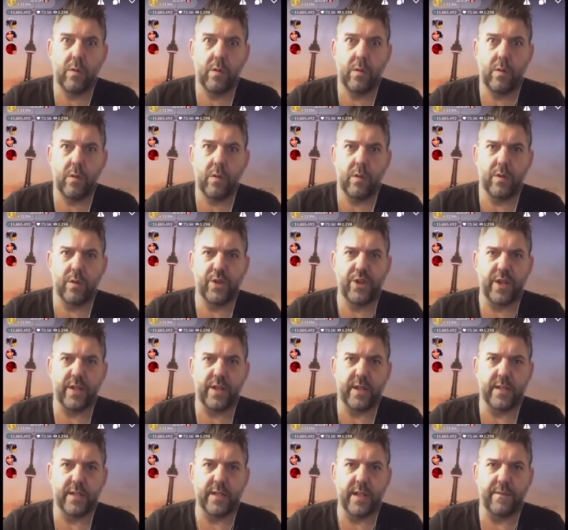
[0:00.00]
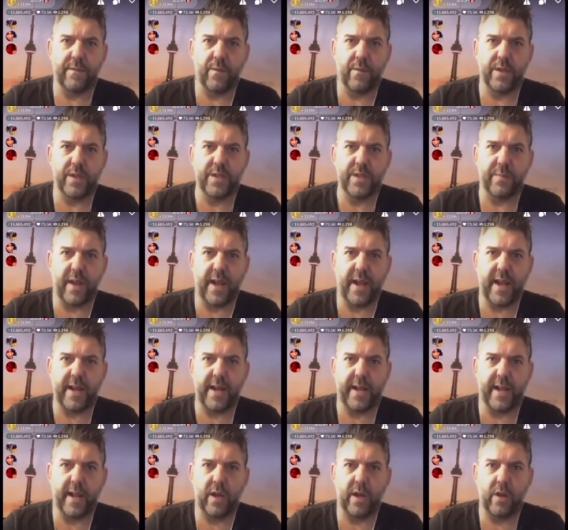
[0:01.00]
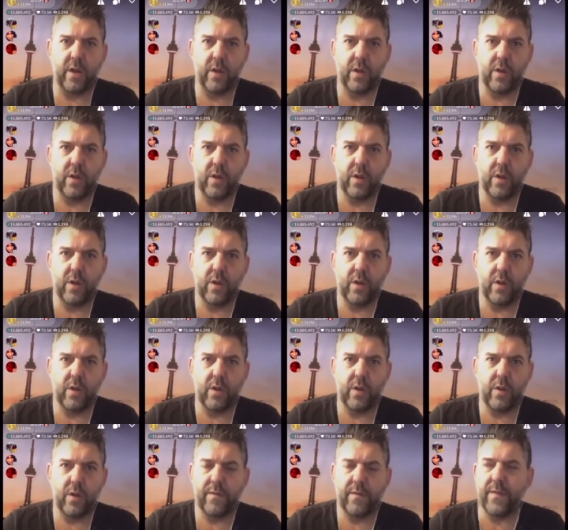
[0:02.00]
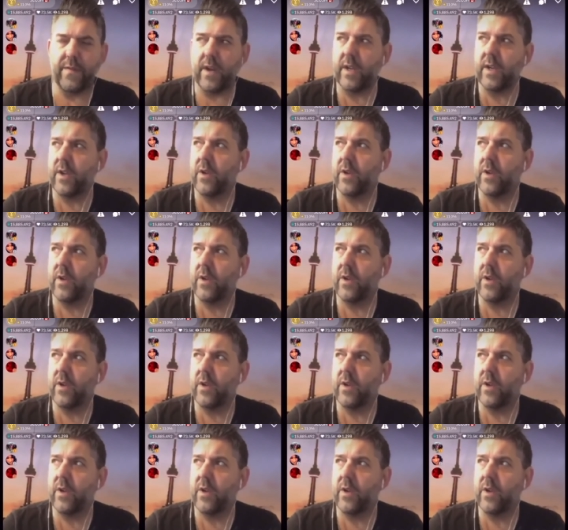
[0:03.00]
Shit, that's that voice in my head again. Fuck.